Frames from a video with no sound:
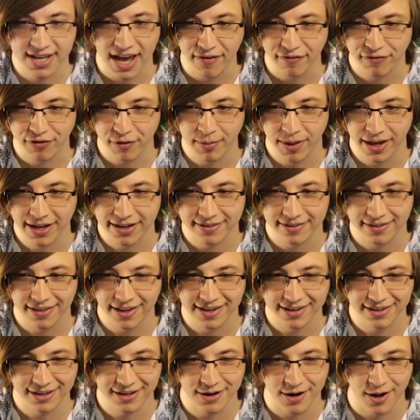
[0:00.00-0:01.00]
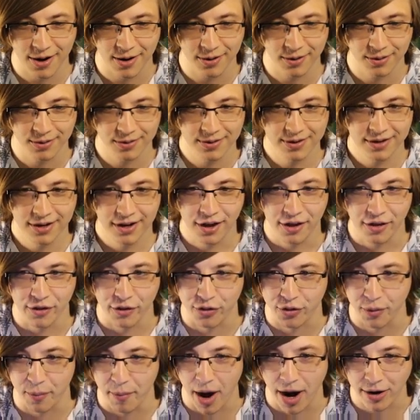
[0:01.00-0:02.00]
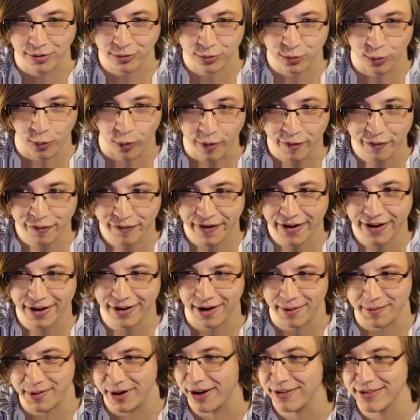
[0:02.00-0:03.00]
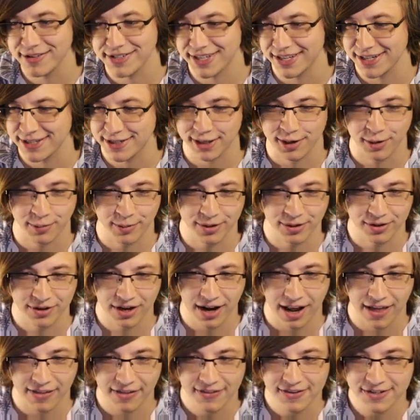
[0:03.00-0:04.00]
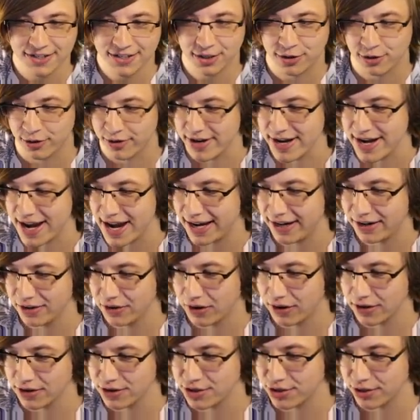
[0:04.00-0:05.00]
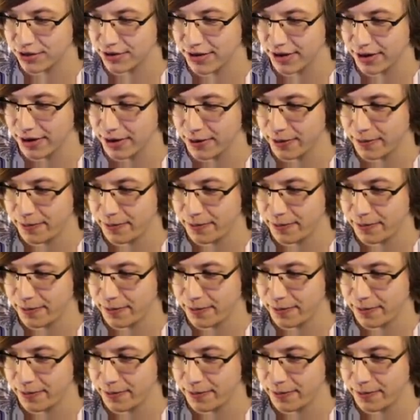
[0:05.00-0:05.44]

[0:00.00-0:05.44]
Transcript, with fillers: from like, like, you know, the modern warfare? I mean, obviously that's like a real gun. I think this is a grenade launcher though.